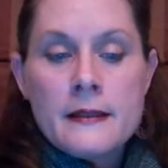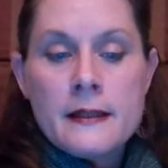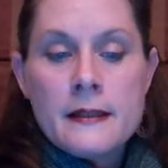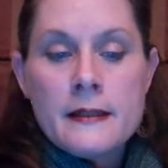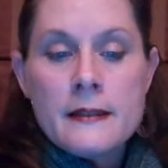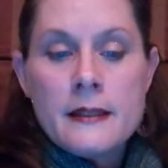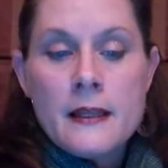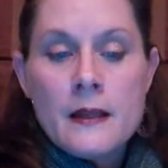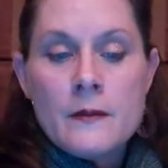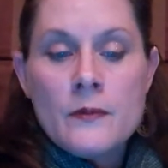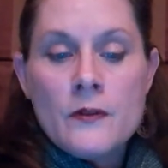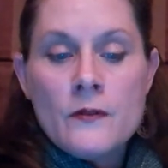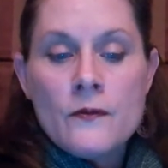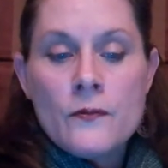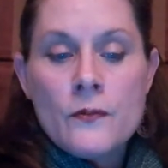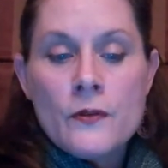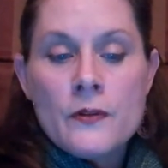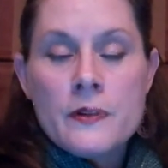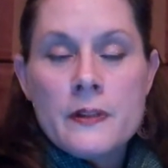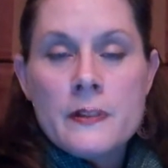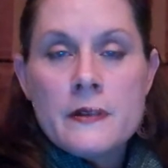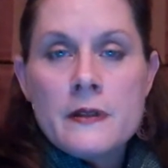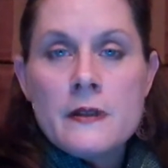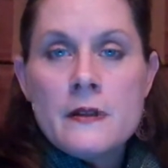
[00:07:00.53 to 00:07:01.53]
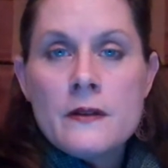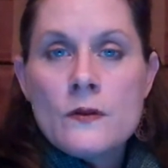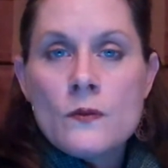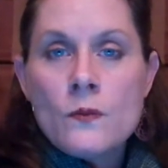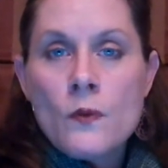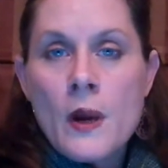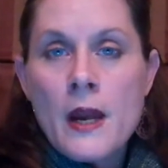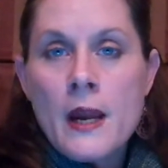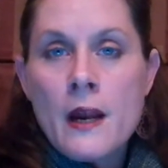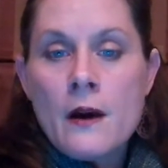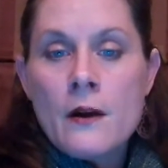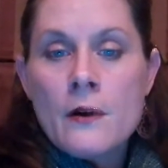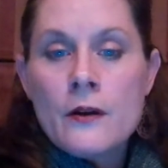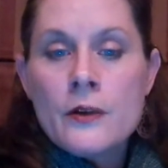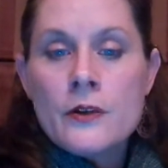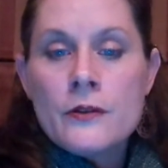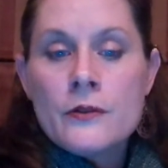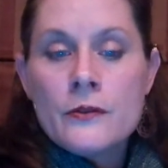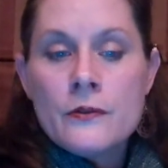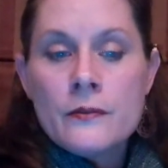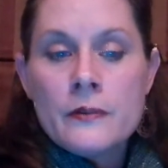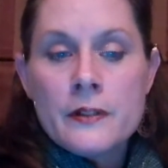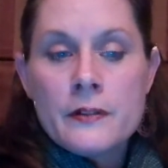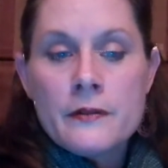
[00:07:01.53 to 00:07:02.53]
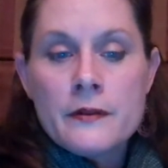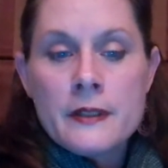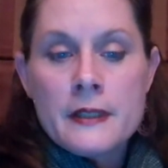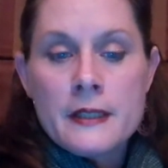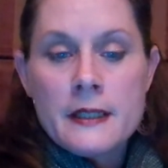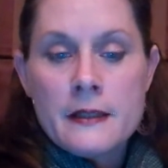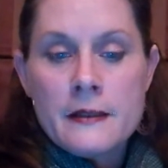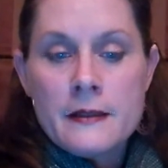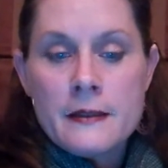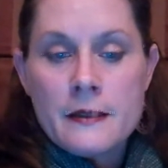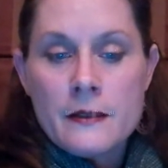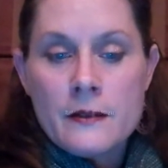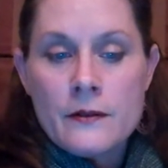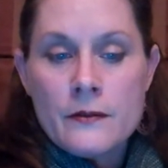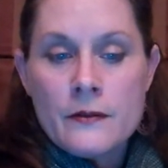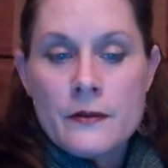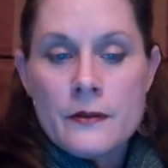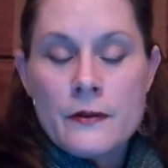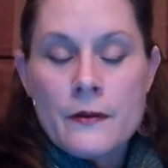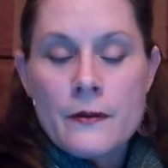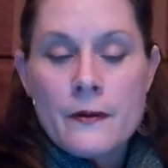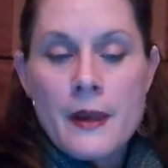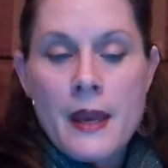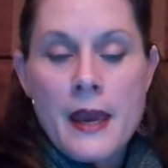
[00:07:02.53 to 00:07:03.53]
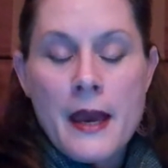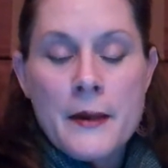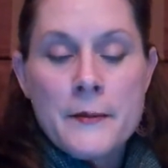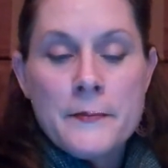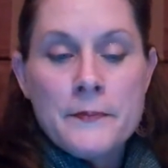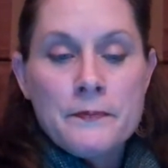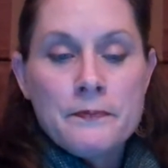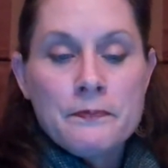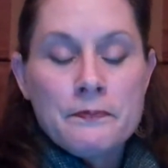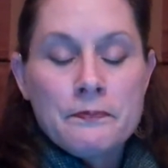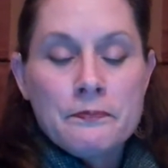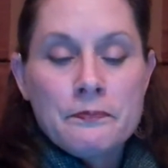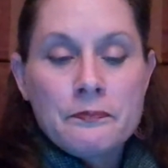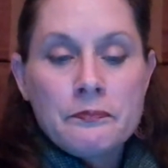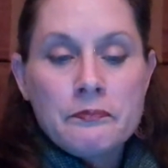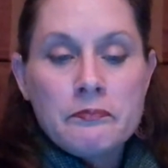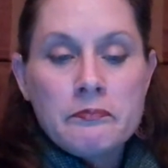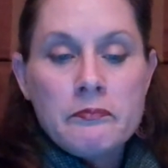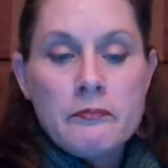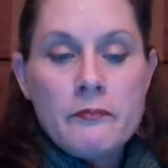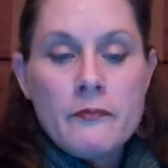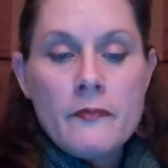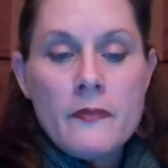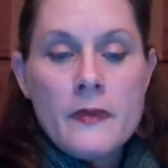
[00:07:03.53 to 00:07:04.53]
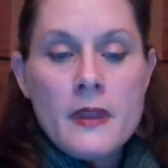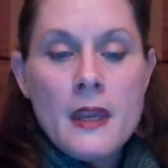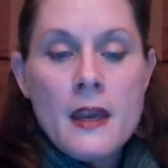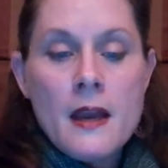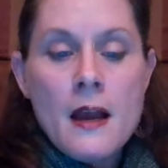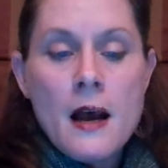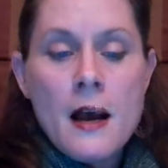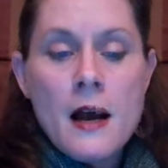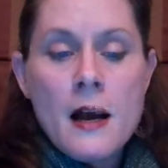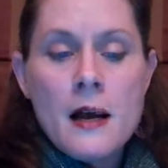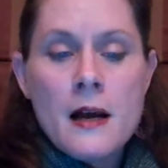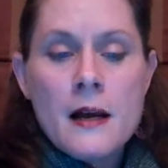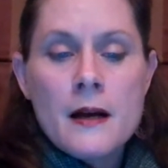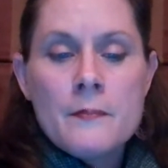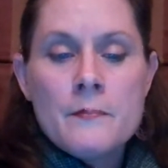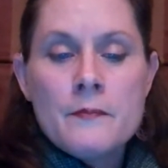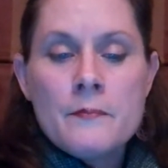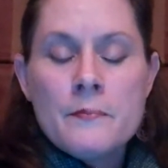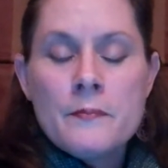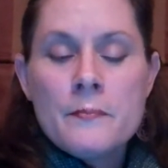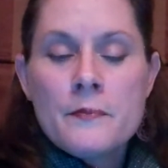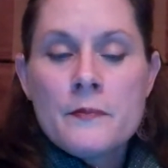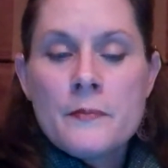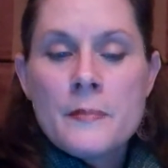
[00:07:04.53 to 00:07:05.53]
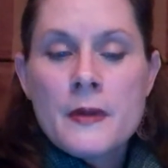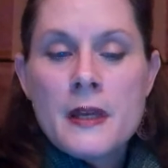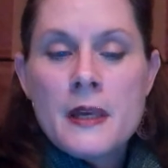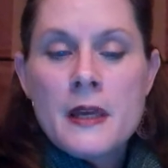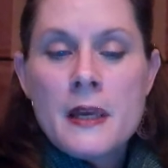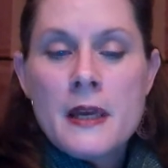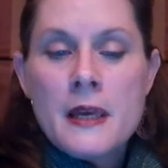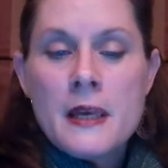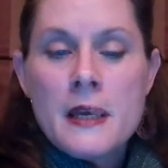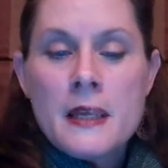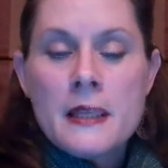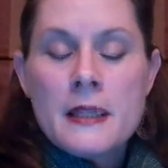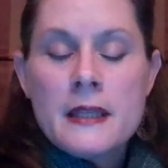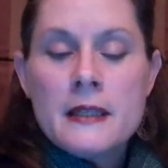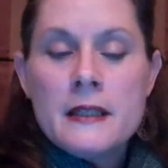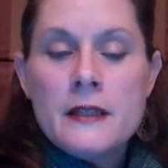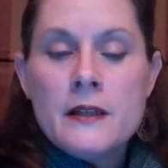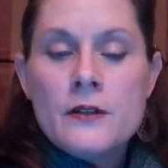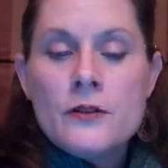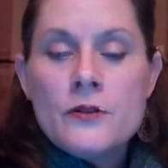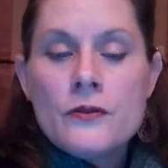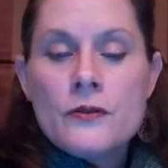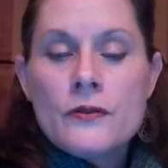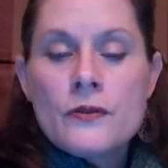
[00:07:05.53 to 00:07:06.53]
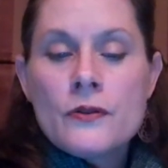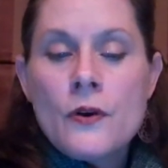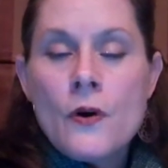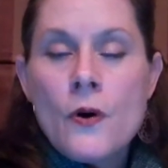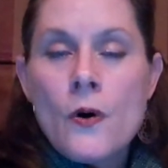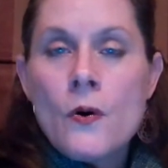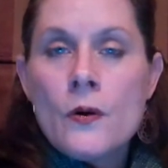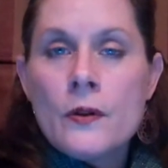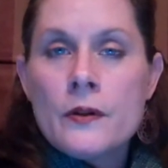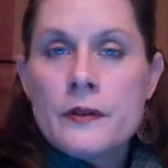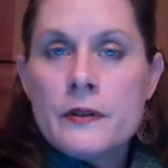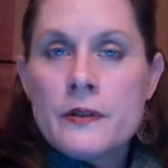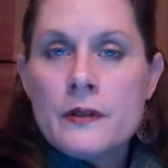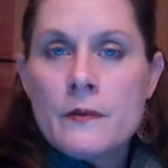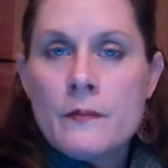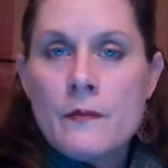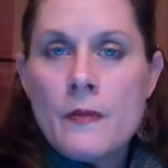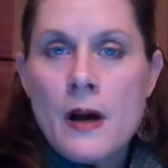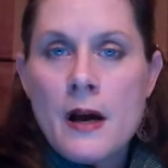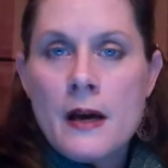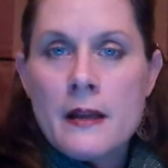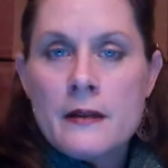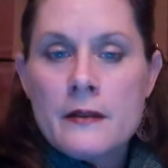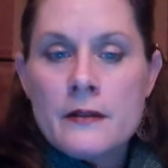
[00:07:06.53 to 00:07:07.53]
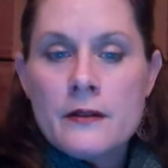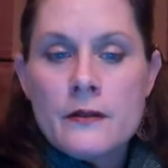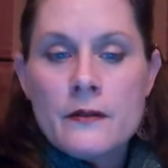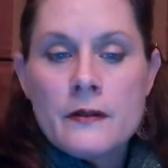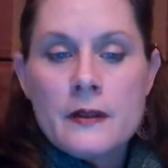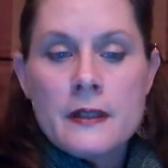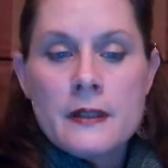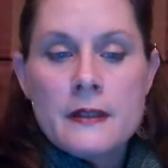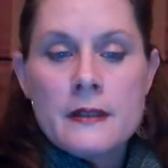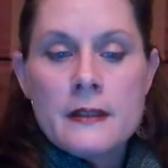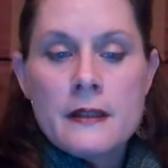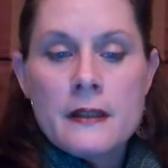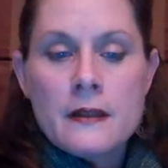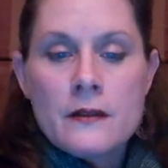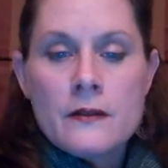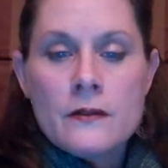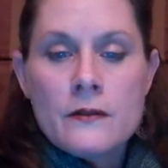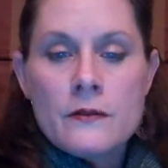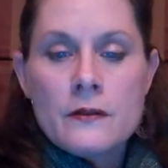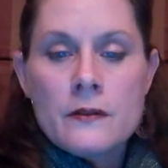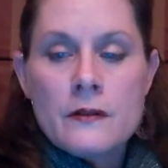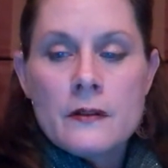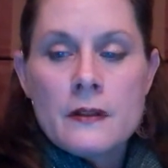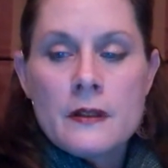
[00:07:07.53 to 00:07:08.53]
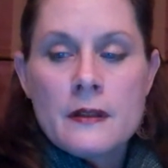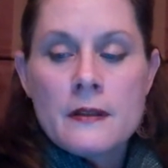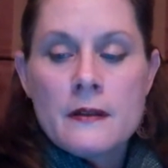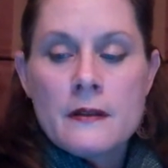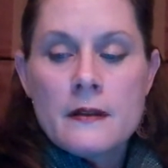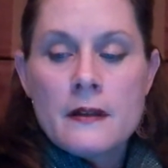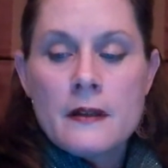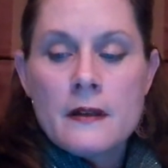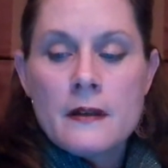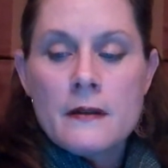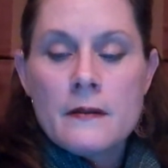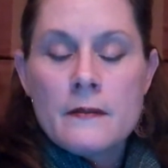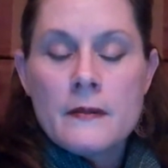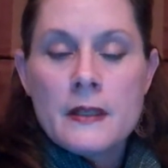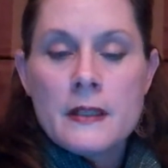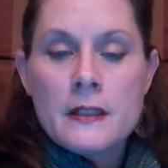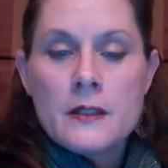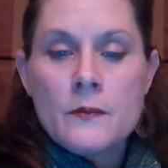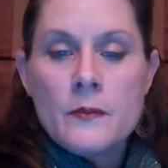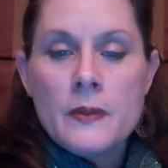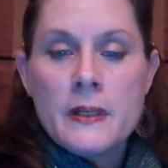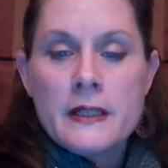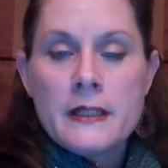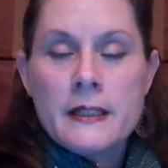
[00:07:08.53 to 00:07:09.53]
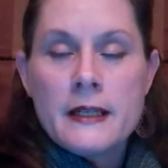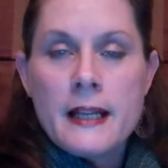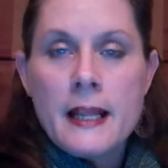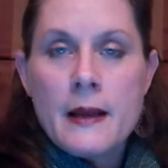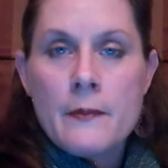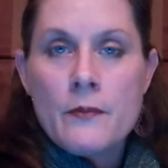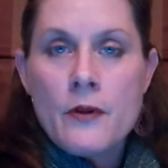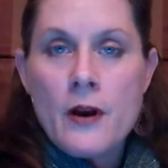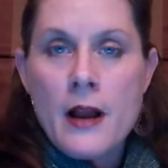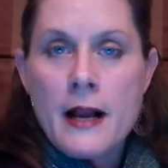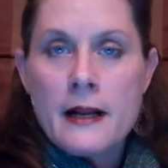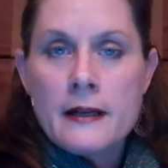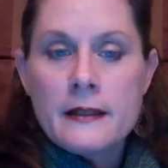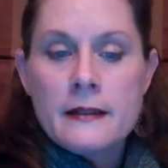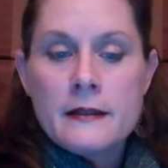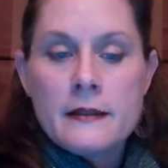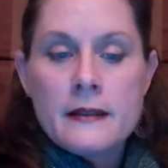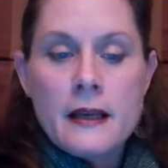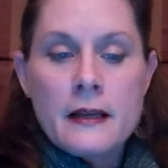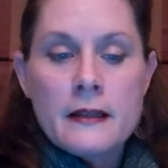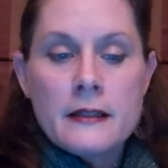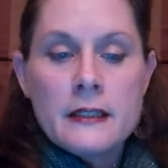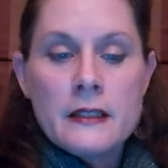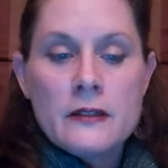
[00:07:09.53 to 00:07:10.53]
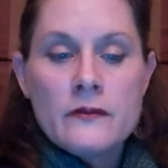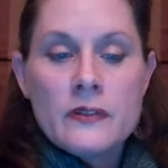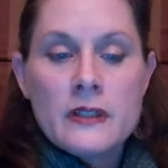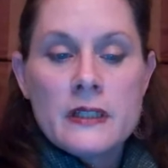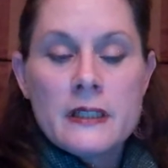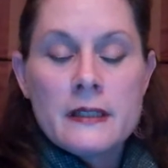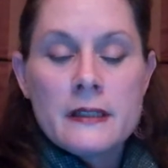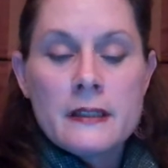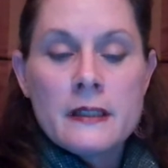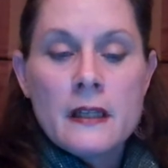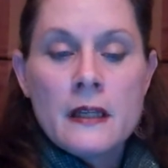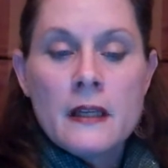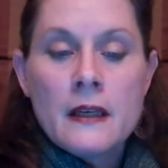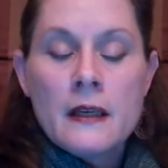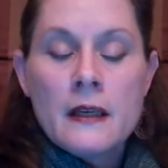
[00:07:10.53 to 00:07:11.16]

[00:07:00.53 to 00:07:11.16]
I said before, this is where you do literacy centers, okay? The teacher's goal is to monitor these centers, the independent practice activities.